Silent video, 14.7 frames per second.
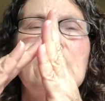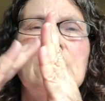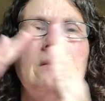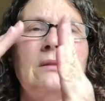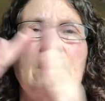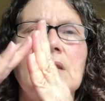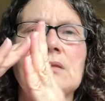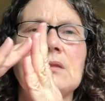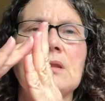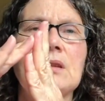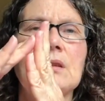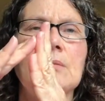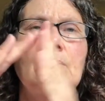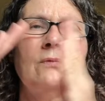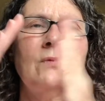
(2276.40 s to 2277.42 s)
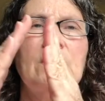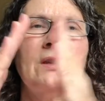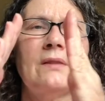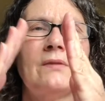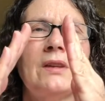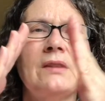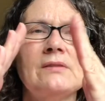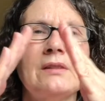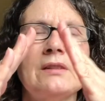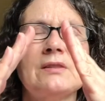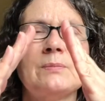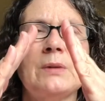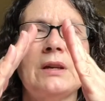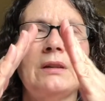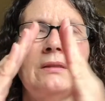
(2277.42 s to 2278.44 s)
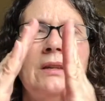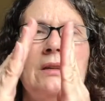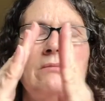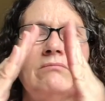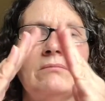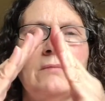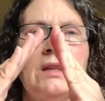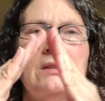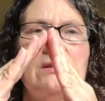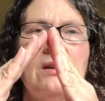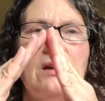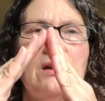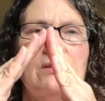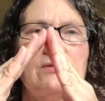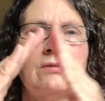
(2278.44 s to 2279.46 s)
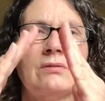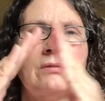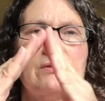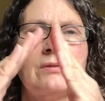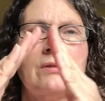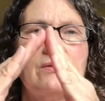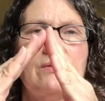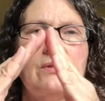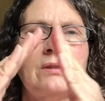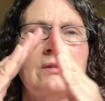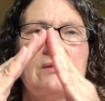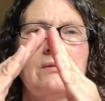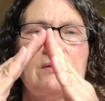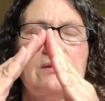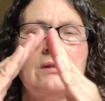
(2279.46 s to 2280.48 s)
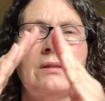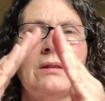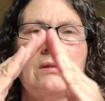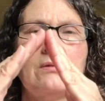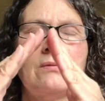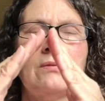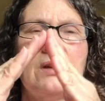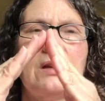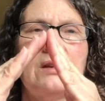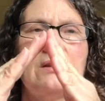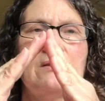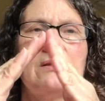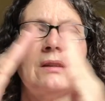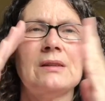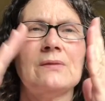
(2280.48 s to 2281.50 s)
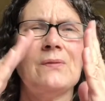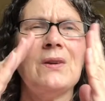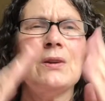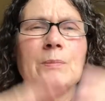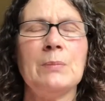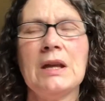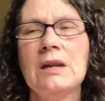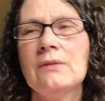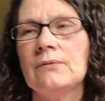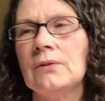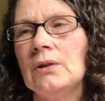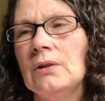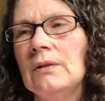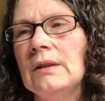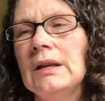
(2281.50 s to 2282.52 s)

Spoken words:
kind of tip, when they have kissing spine, they touch. So it's, you know, and it's very painful.